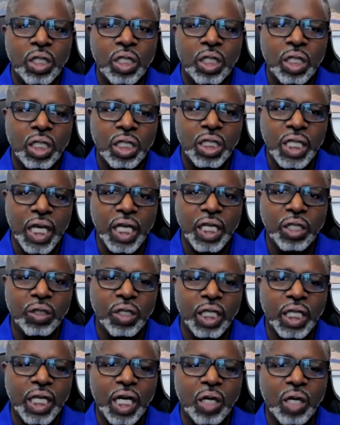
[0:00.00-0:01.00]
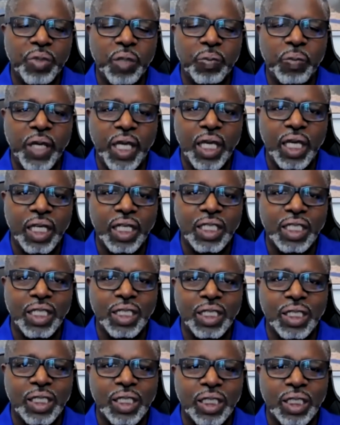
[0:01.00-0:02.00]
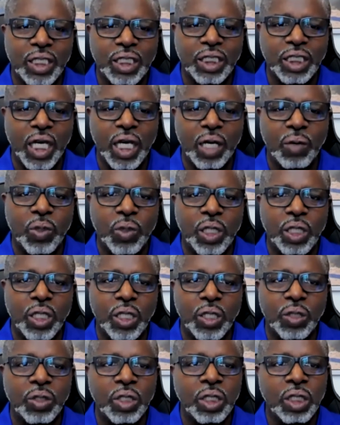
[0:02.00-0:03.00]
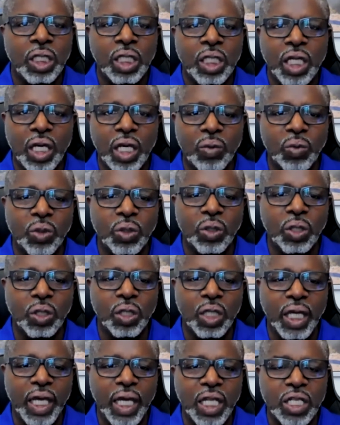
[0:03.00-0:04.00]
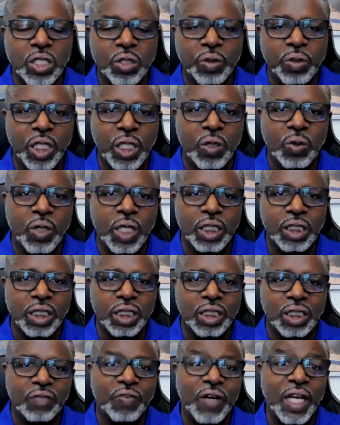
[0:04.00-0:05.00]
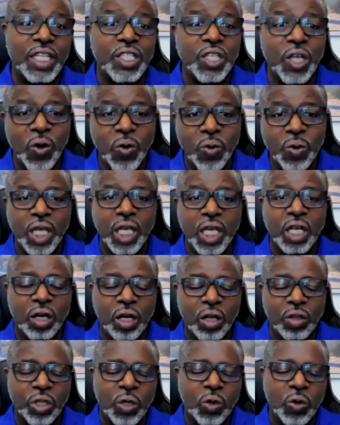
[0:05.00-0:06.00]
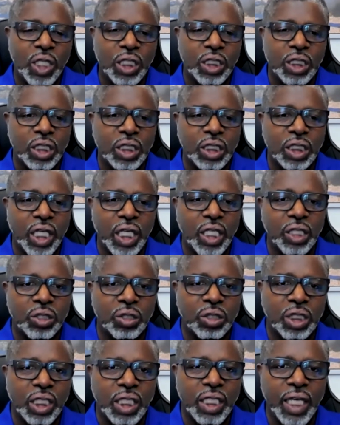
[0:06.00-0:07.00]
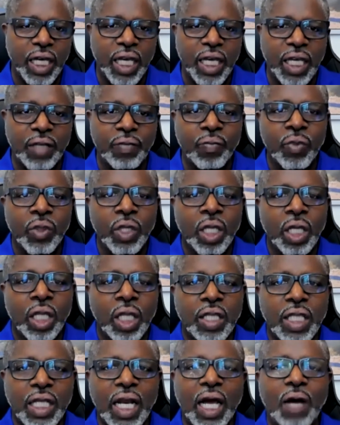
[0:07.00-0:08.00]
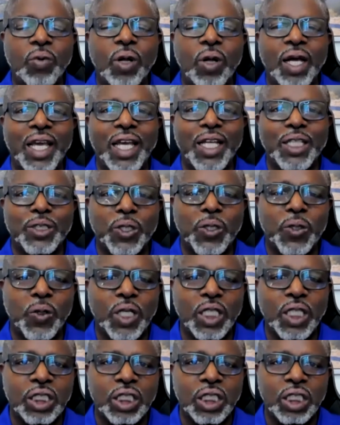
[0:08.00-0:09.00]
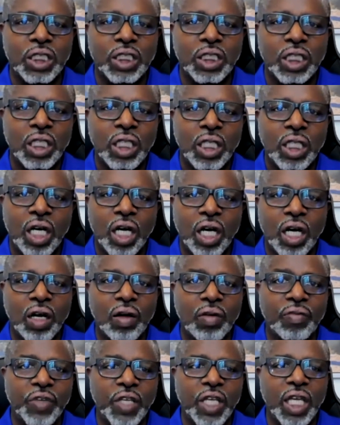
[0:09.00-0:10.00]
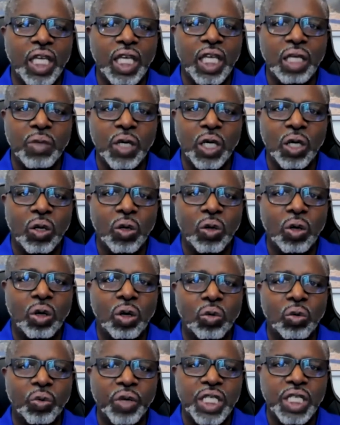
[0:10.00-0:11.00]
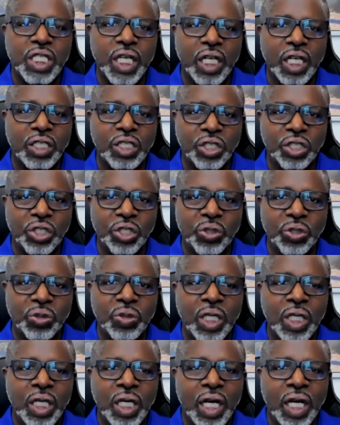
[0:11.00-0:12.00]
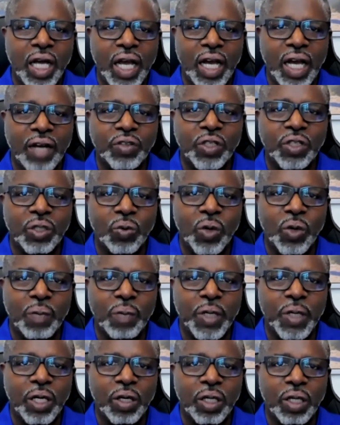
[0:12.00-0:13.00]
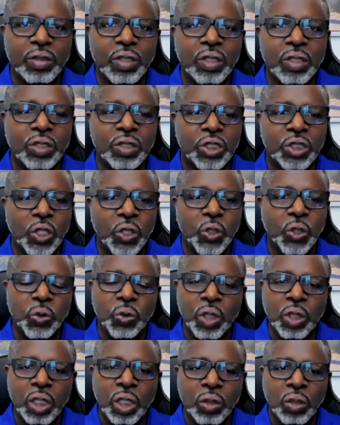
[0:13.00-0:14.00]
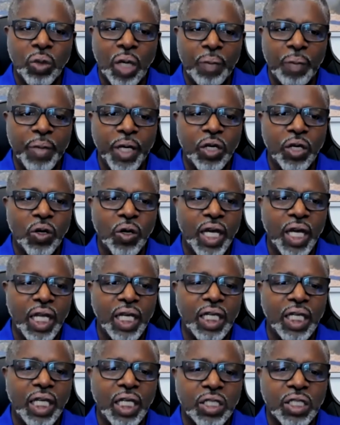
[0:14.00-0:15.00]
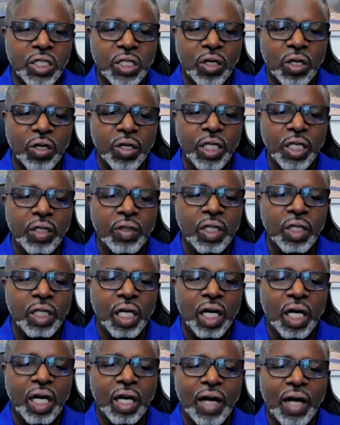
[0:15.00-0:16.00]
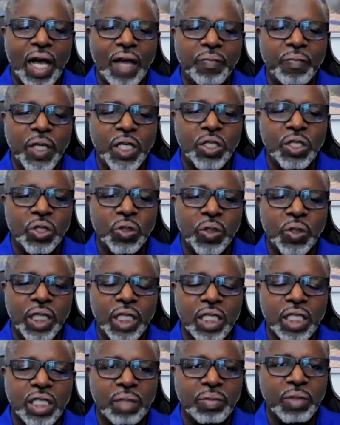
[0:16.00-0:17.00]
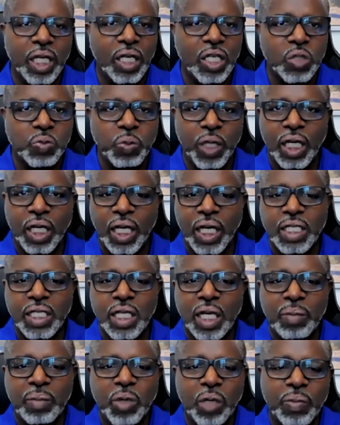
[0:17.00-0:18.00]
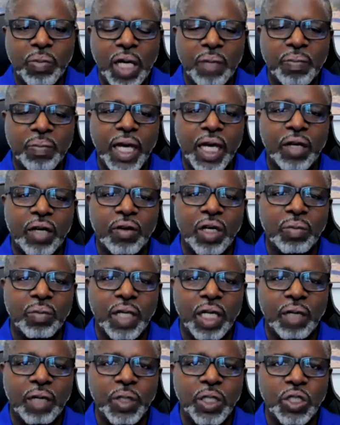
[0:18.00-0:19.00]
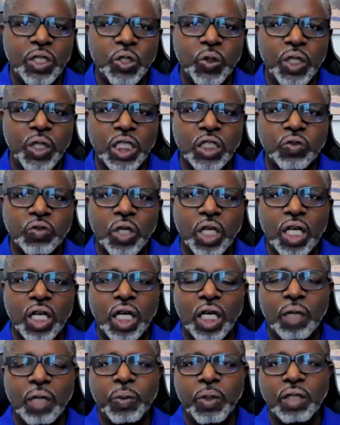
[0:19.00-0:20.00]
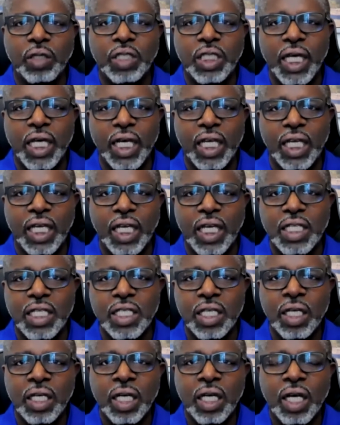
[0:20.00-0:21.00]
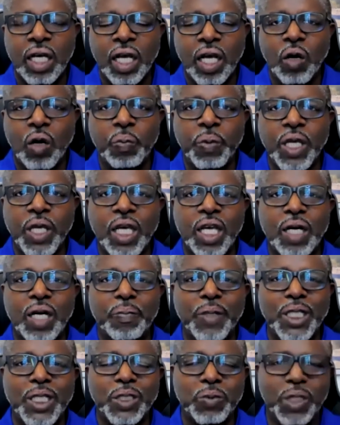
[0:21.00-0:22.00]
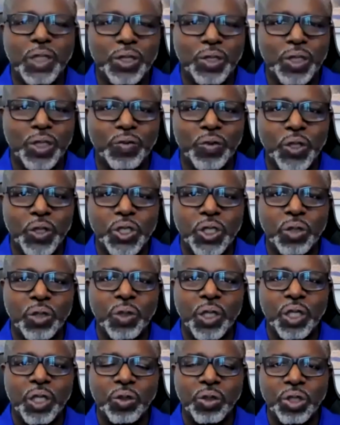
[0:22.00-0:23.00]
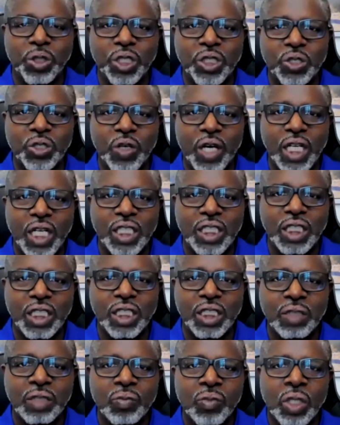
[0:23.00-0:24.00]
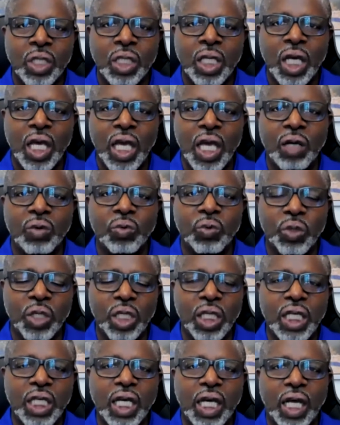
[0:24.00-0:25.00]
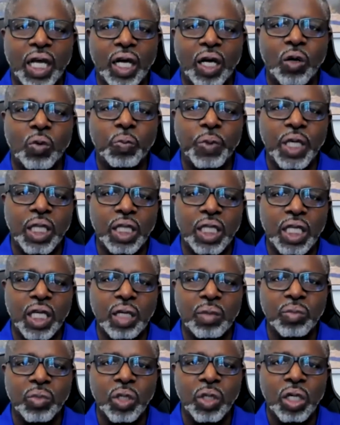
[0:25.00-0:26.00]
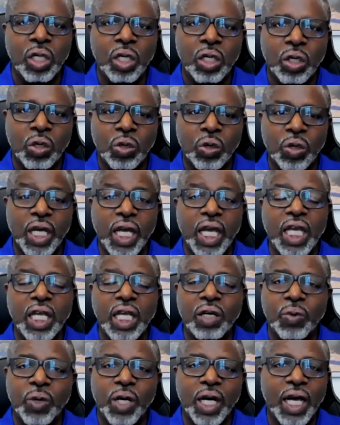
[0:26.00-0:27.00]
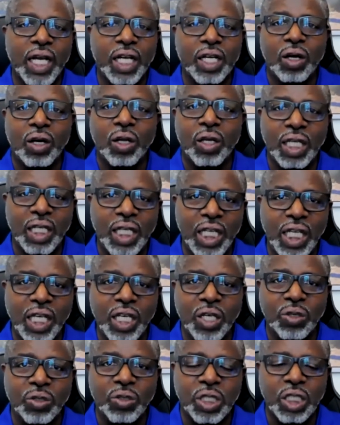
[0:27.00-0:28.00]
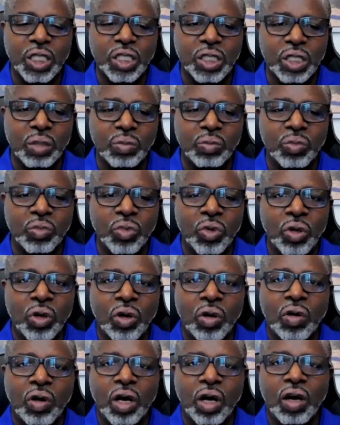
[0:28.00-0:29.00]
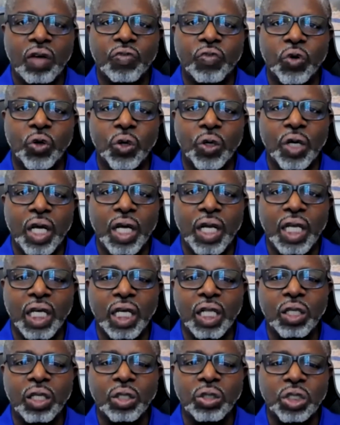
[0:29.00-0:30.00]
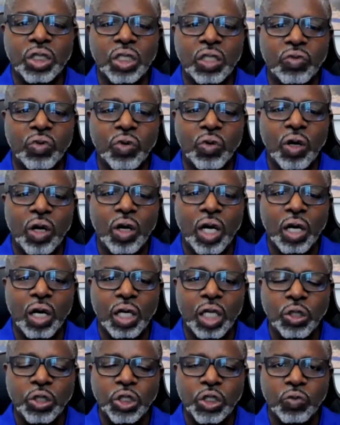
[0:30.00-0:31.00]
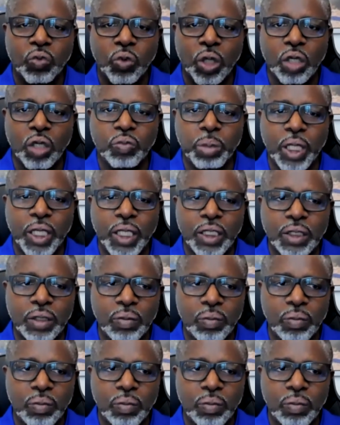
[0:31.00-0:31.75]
Daniel and I'll be paying attention to the chat window and we'll answer any questions. If I don't get all the questions answered today, then I will answer questions via email or reach out to you after the webinar. So I'm going to go ahead and get started. I've been doing this. I'm not going to spend a lot of time on my background, but I've been doing this for a couple of decades, helping companies with their diversity recruiting strategies and really helping them create what I call an ecosystem for an inclusive workplace.